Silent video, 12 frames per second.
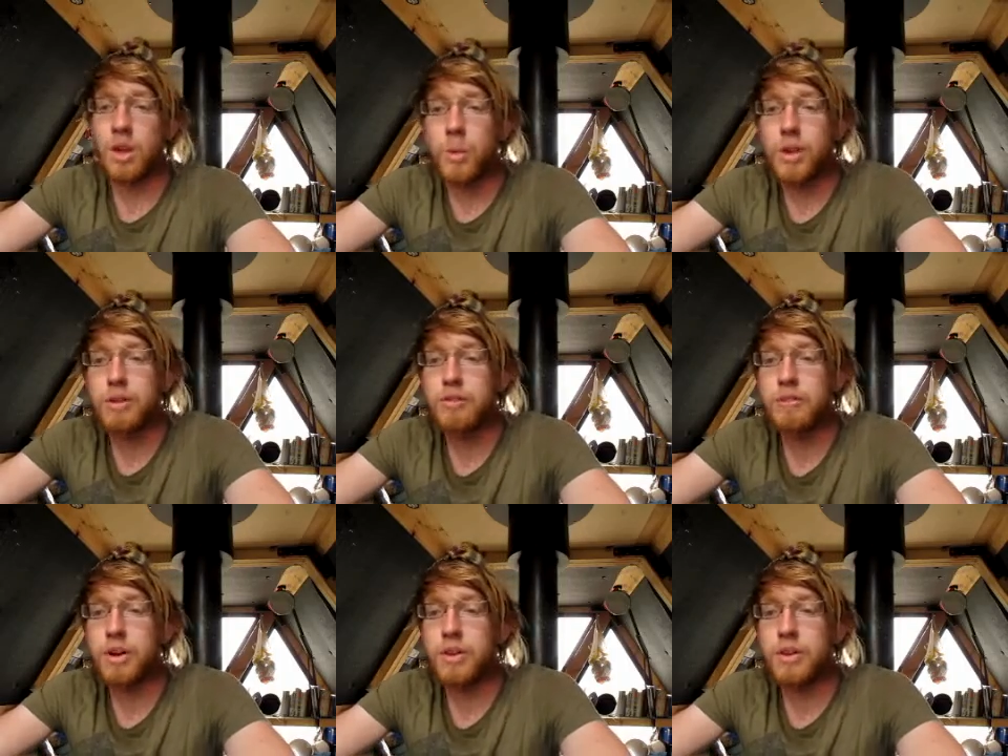we could
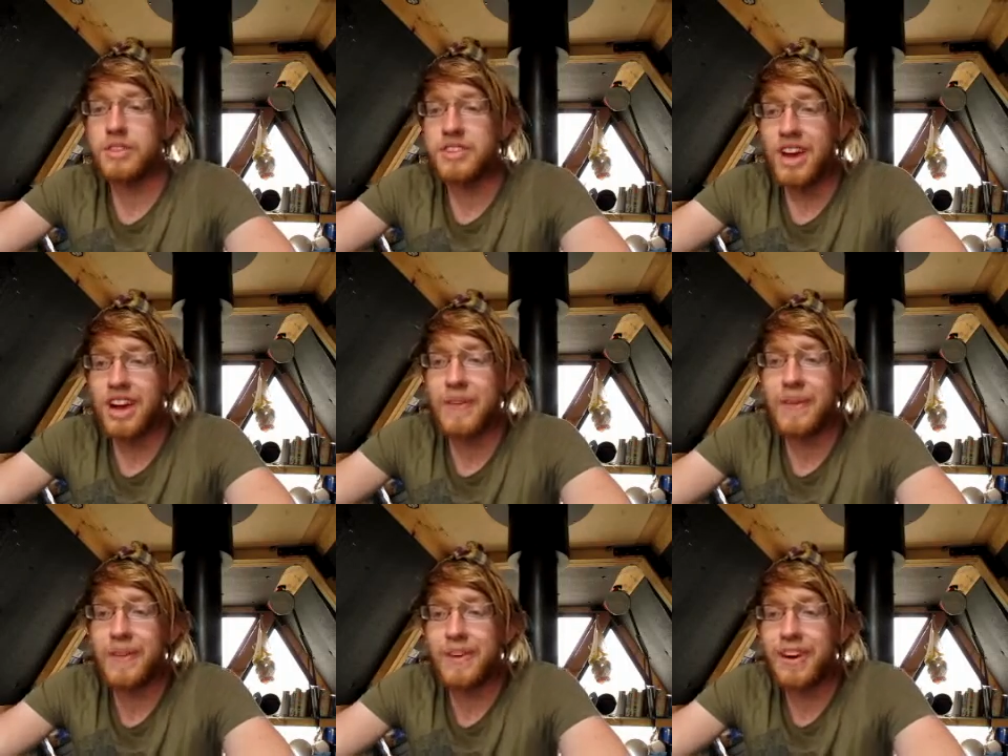float in the sky
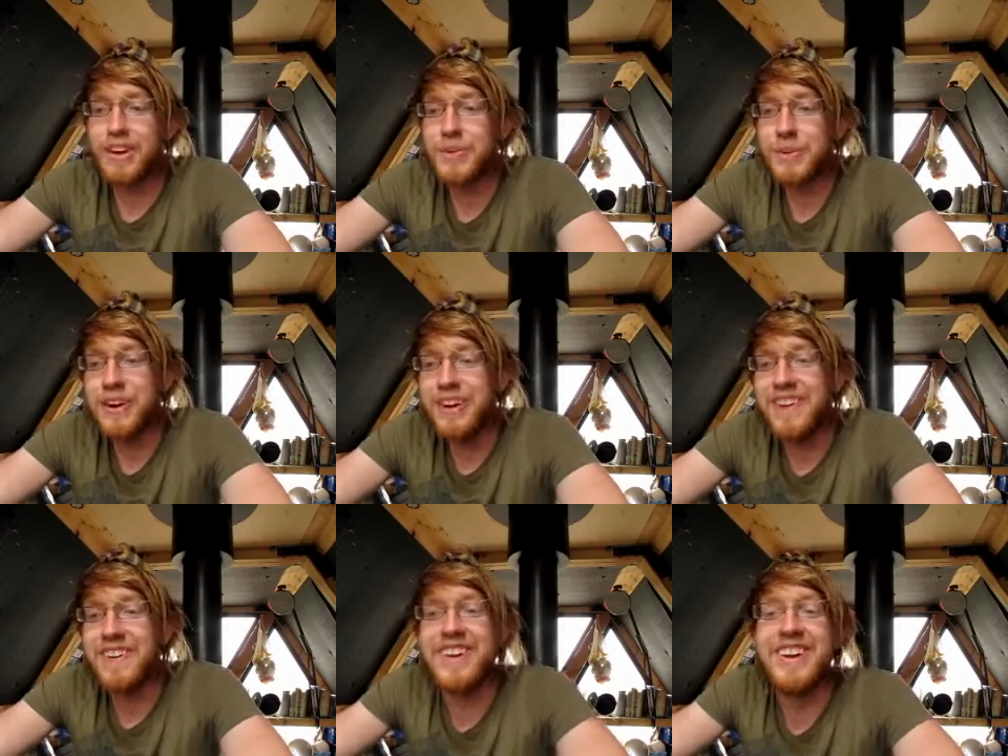with a large
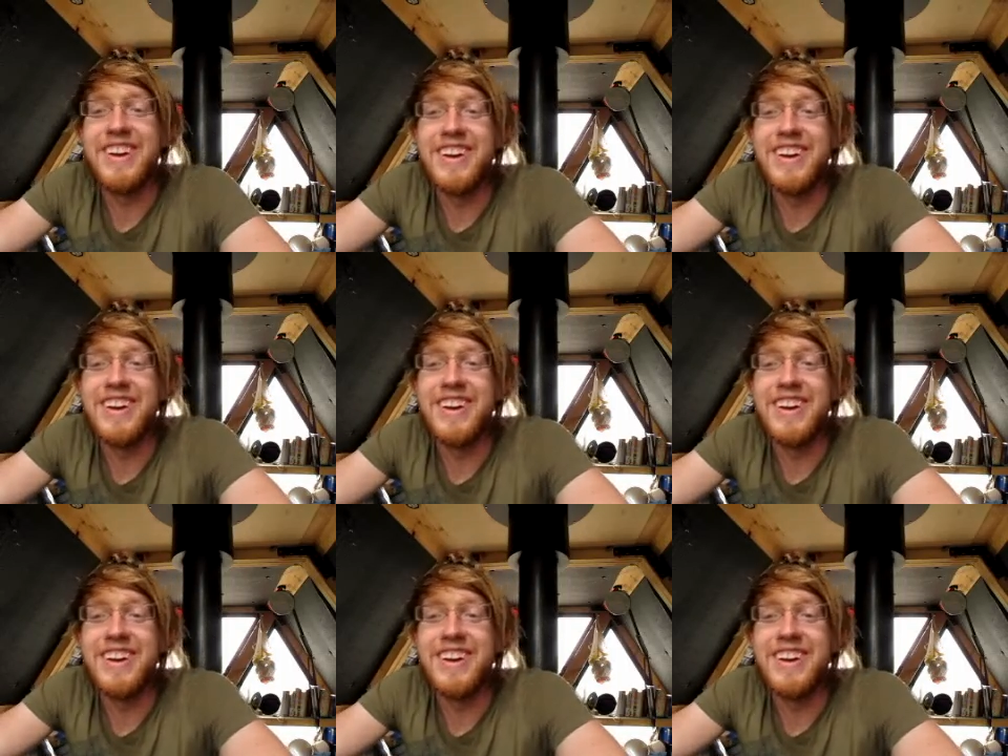balloon.